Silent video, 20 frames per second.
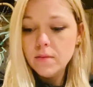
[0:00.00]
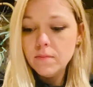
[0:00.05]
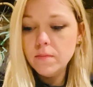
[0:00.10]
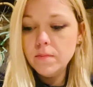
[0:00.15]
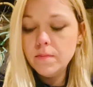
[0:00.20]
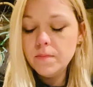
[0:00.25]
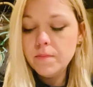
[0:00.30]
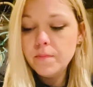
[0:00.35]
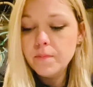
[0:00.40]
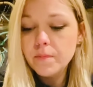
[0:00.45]

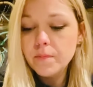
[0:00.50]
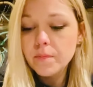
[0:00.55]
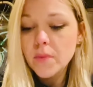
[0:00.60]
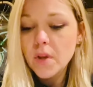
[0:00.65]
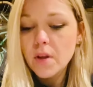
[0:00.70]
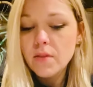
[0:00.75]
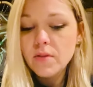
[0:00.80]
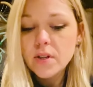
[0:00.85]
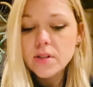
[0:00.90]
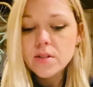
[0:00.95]

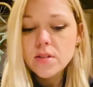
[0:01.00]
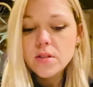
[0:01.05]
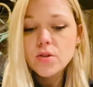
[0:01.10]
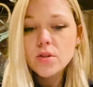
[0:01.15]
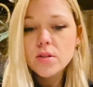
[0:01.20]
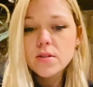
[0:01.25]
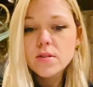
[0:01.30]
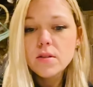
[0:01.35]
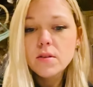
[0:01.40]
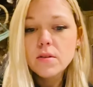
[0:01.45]
this is
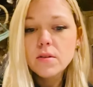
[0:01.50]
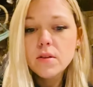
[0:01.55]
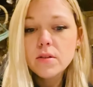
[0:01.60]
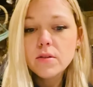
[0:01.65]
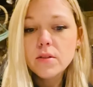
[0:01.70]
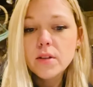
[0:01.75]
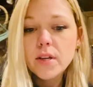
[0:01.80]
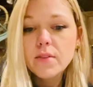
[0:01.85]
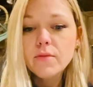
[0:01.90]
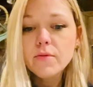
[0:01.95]
just a
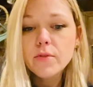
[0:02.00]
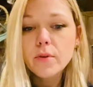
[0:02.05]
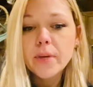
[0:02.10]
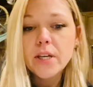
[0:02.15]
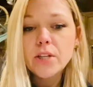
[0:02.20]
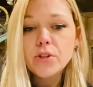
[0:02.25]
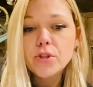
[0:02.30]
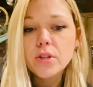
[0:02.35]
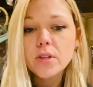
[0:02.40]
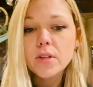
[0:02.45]
little
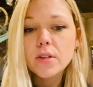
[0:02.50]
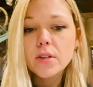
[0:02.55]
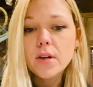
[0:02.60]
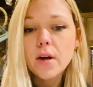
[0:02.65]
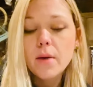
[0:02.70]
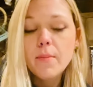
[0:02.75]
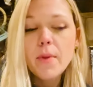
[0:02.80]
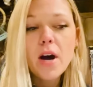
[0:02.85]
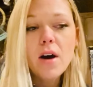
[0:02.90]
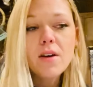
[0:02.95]
information
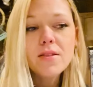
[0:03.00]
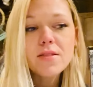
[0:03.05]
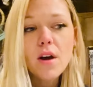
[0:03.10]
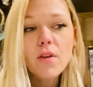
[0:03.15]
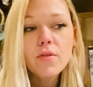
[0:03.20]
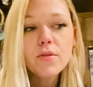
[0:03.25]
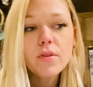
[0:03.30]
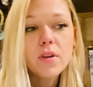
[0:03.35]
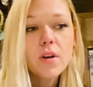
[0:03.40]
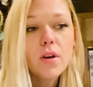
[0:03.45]
about
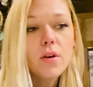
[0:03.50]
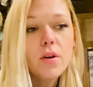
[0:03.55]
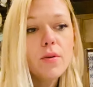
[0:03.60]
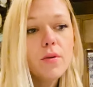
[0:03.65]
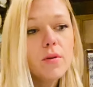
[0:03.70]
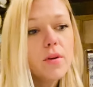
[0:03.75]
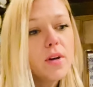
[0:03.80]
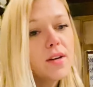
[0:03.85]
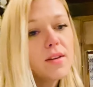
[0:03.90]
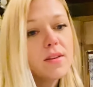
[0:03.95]
south
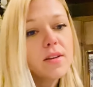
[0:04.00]
node